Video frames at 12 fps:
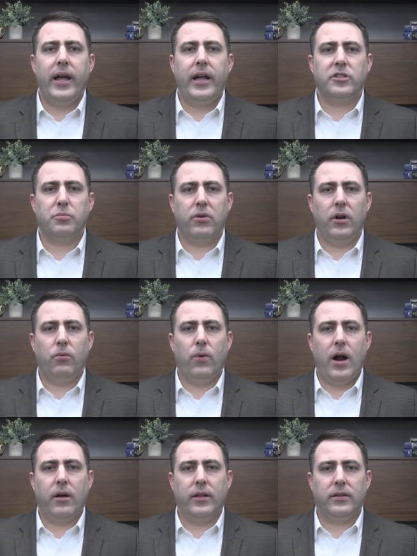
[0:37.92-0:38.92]
It's pretty
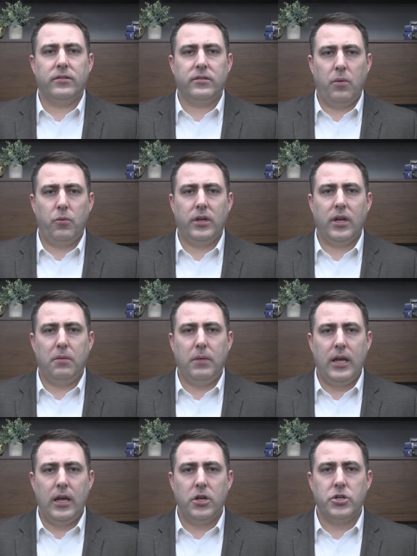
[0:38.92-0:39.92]
rare that someone can
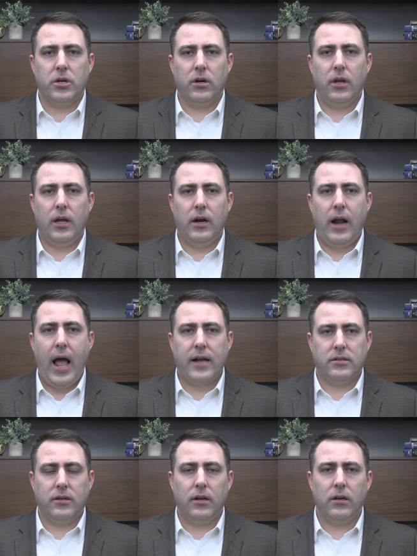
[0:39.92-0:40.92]
be injured in an
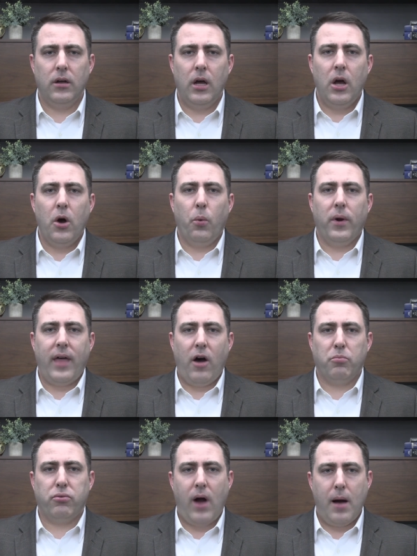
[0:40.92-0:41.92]
accident
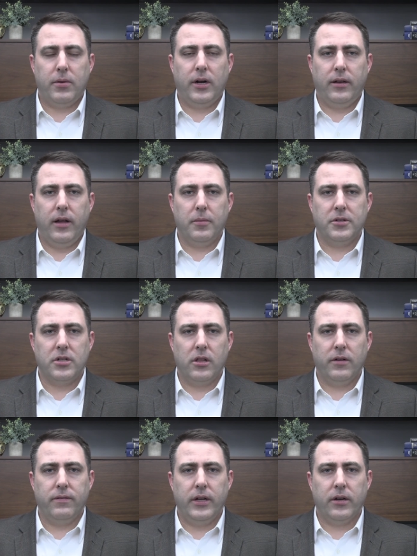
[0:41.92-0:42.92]
without property damage to
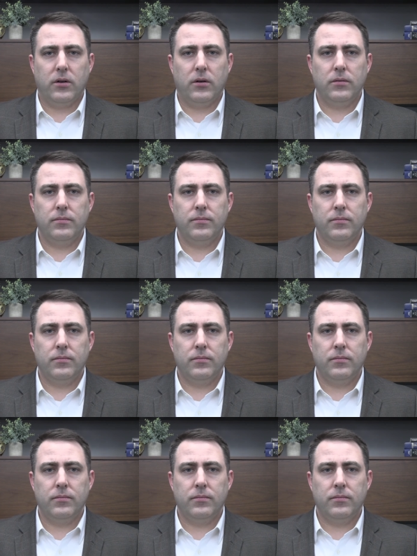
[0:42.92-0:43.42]
their vehicle.